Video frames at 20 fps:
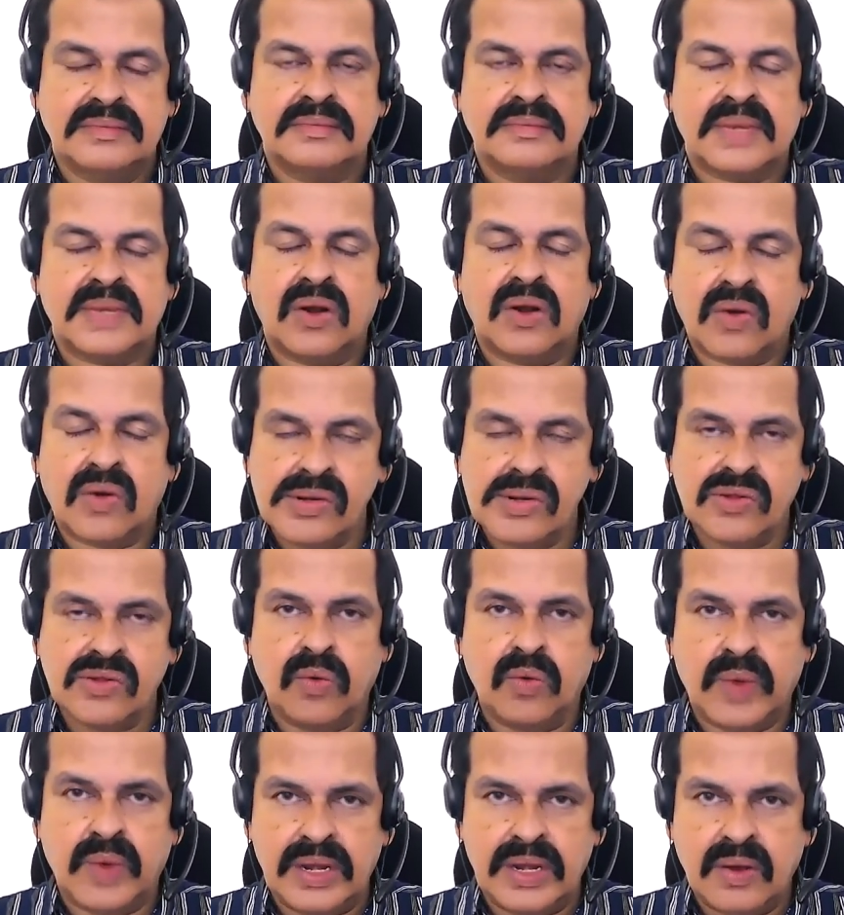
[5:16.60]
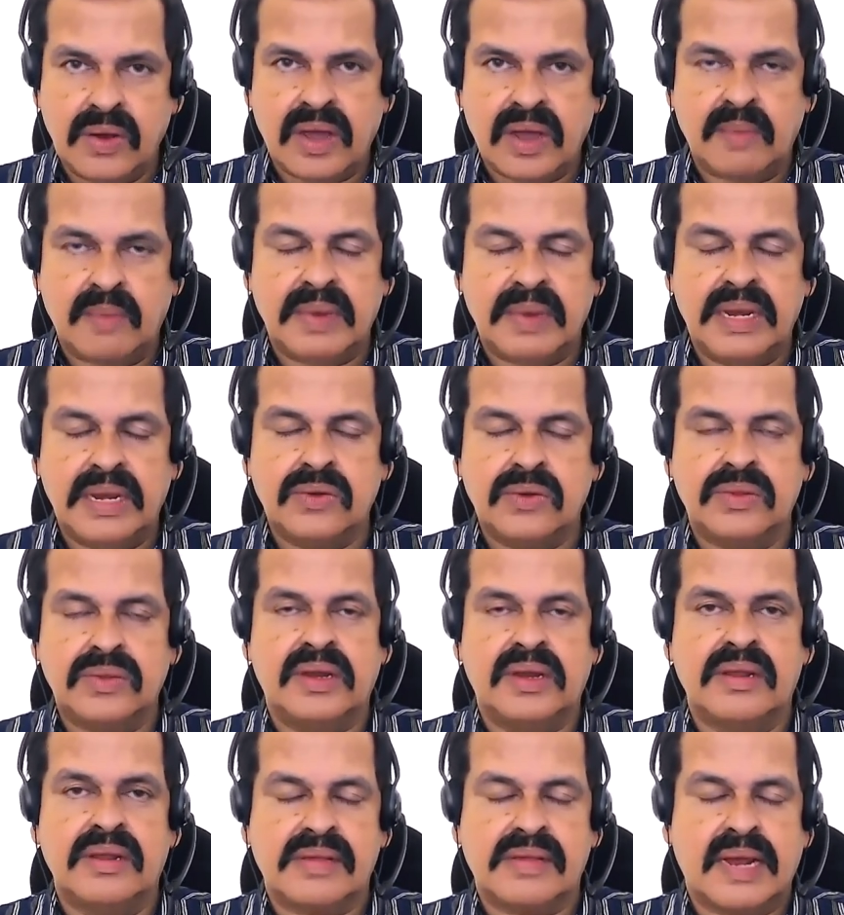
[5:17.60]
and also when you come into
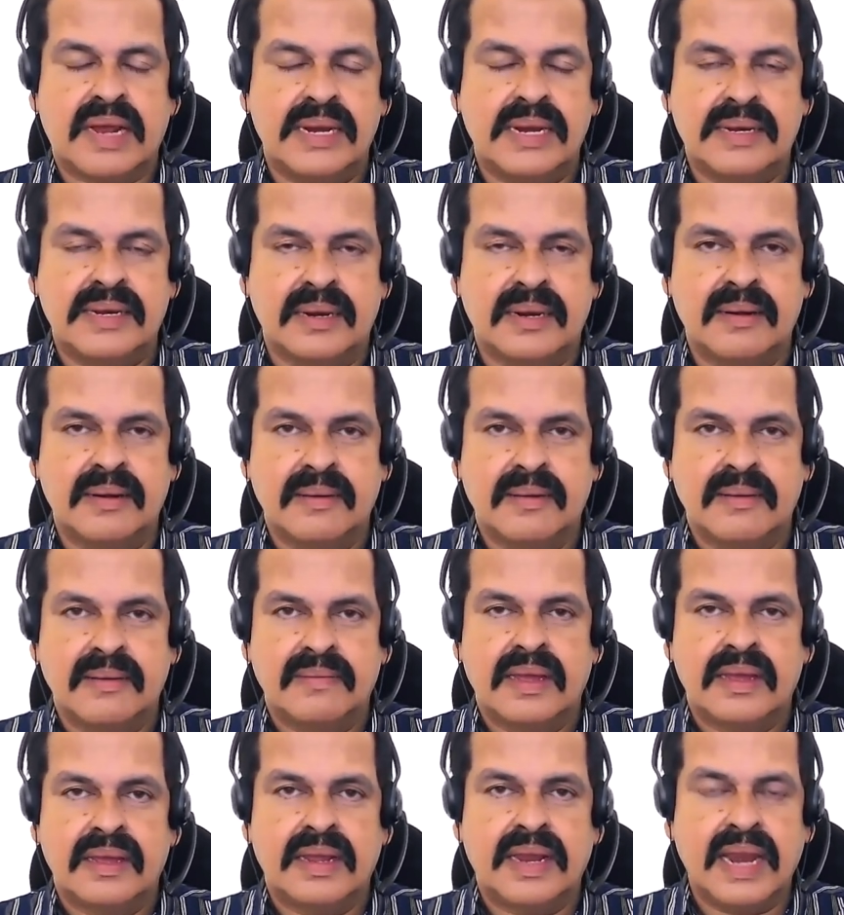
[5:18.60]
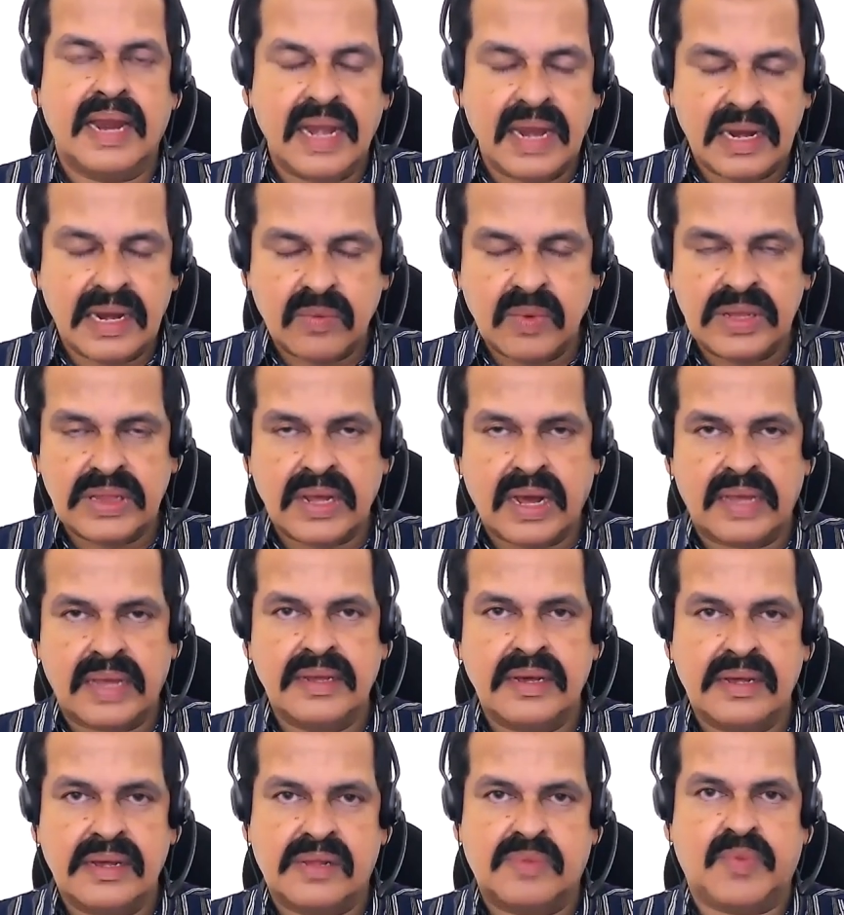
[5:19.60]
the discussion, connect with
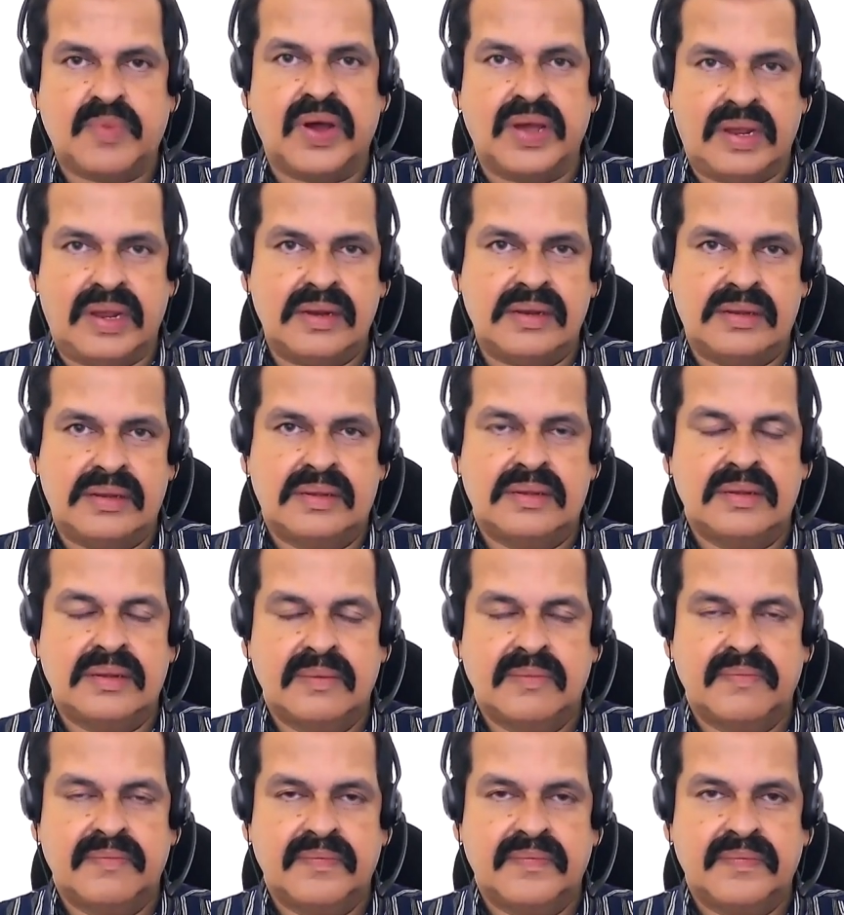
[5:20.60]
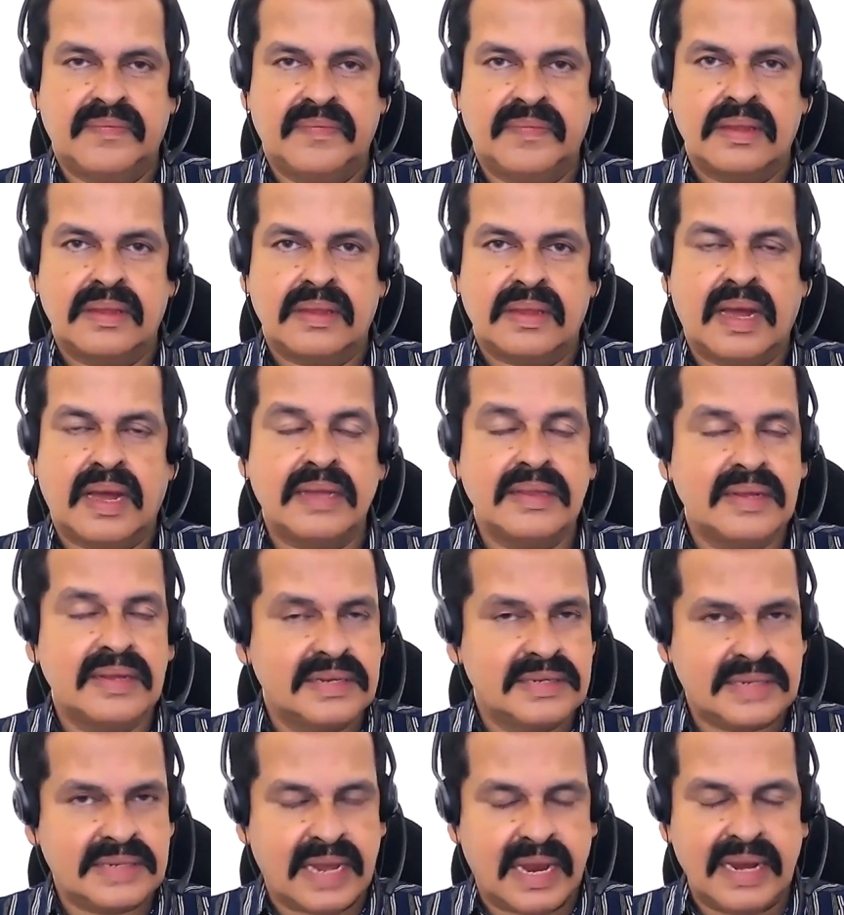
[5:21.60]
others' points,
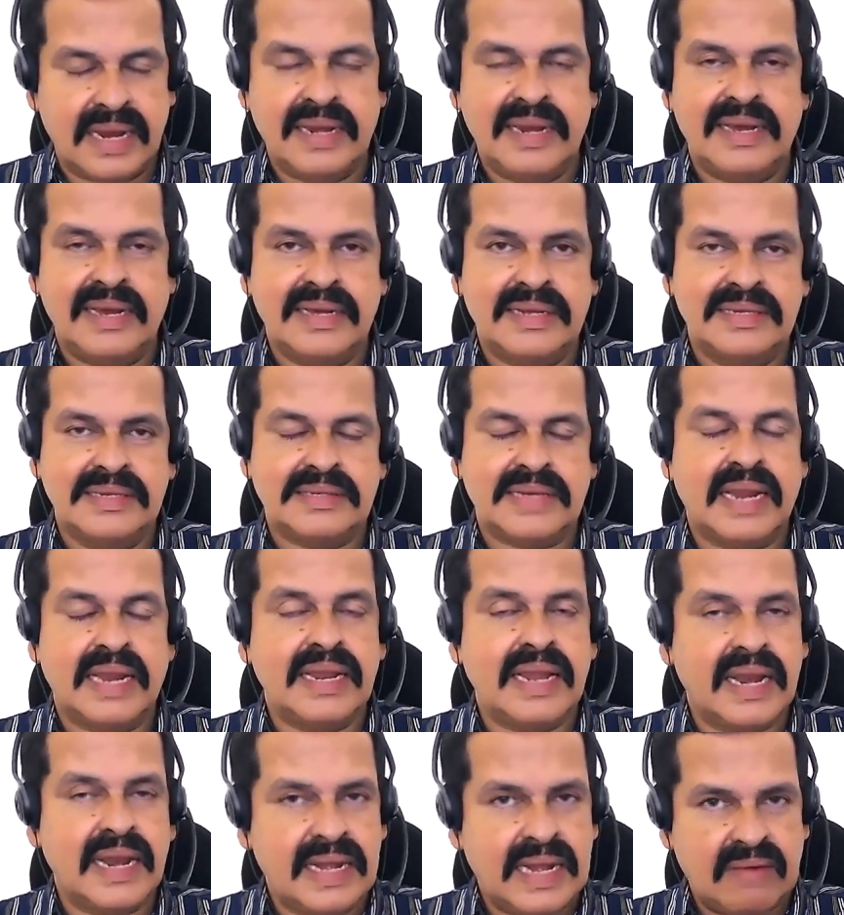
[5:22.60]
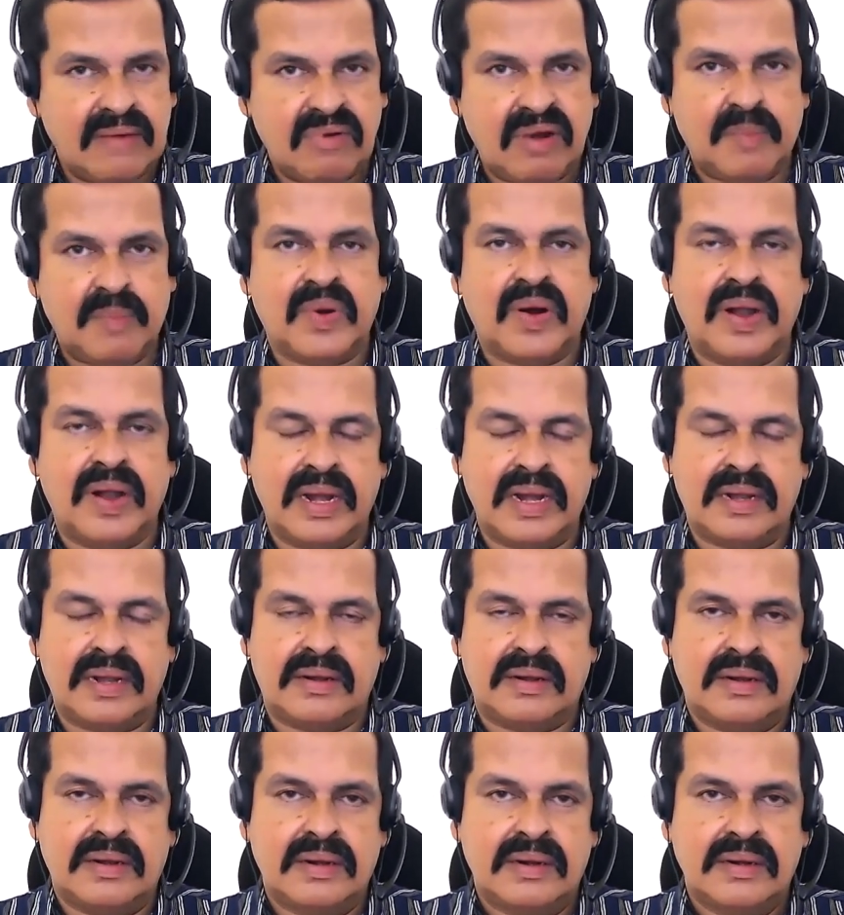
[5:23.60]
others' ideas, and then develop on it.
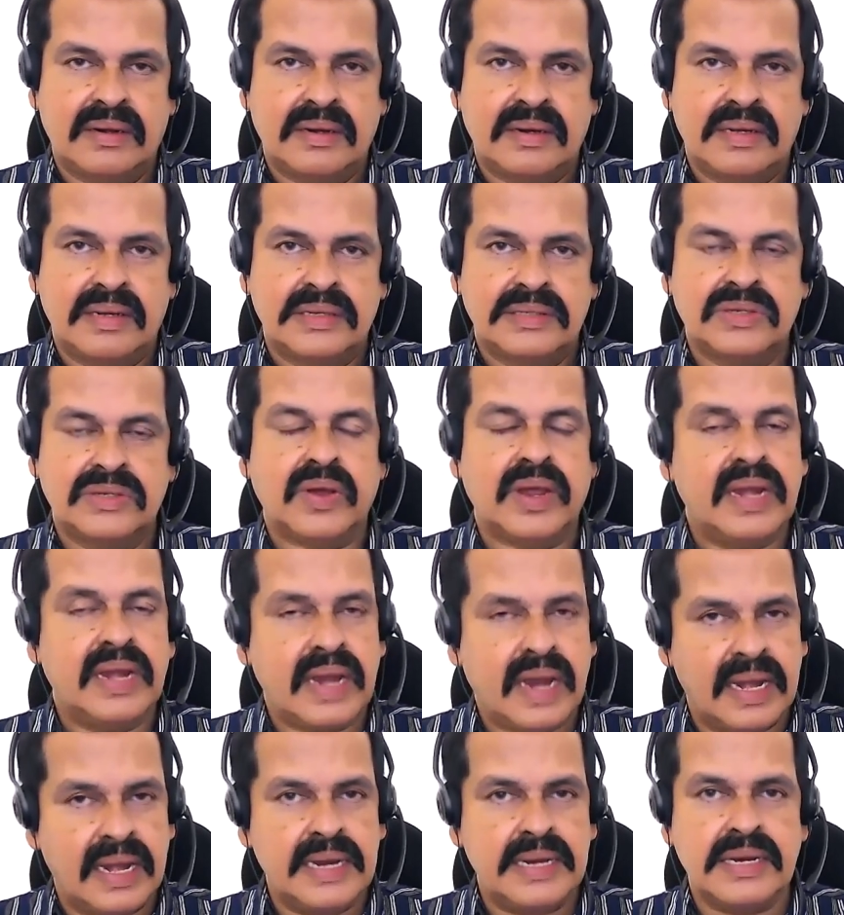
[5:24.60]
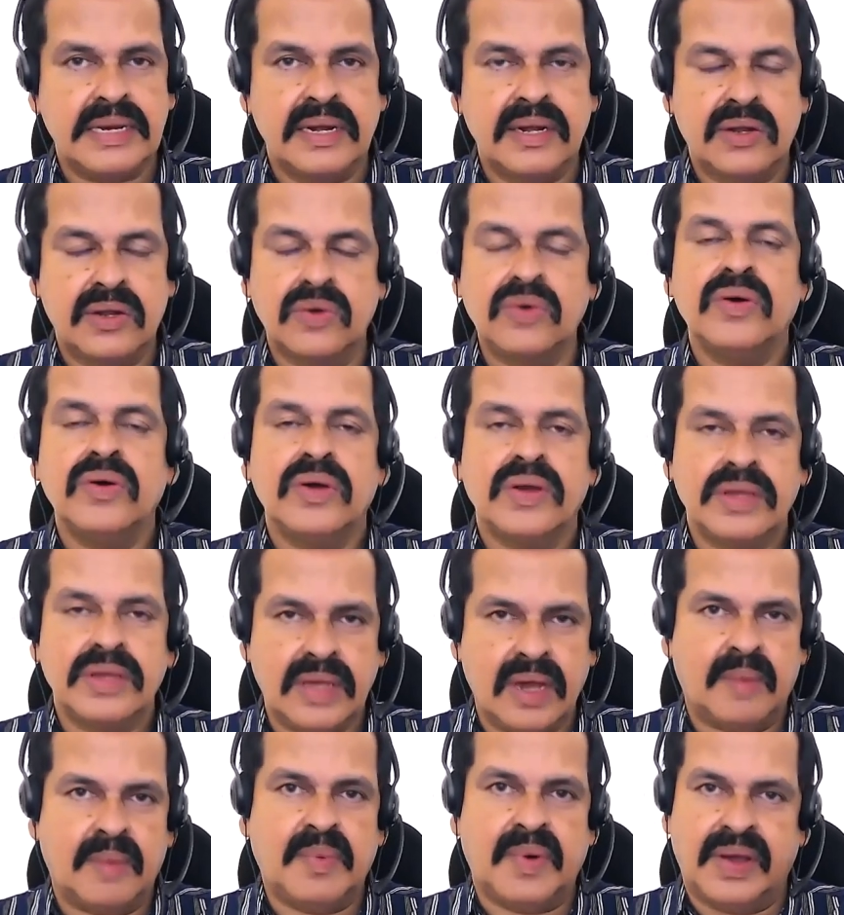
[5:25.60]
So in addition to
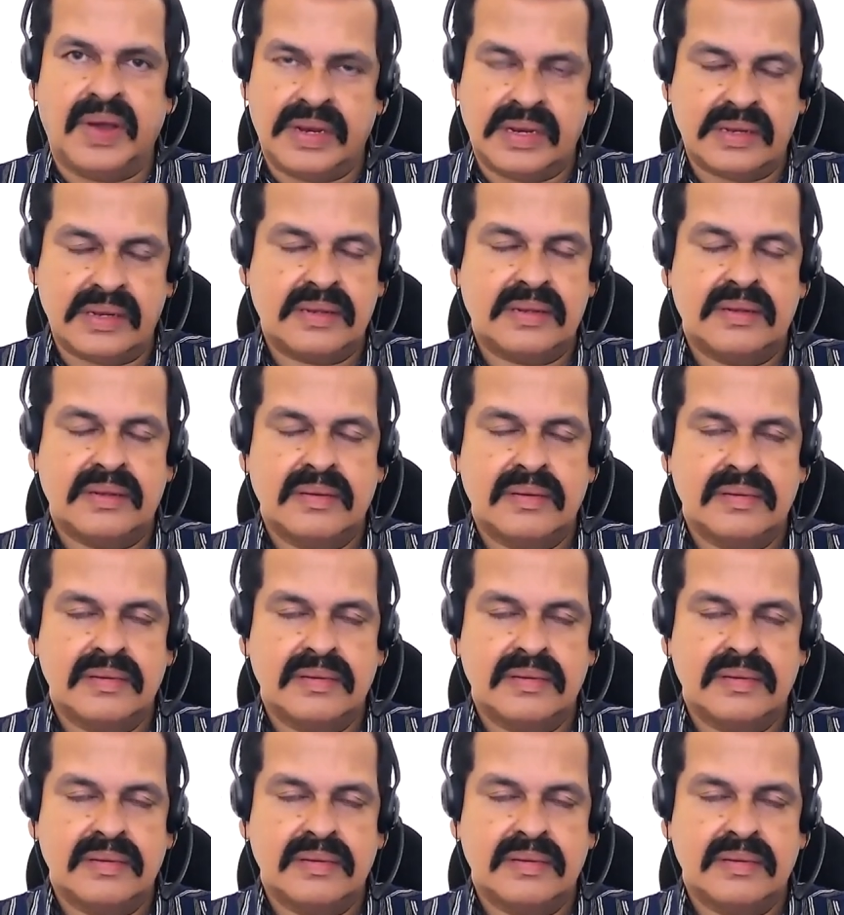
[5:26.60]
your points.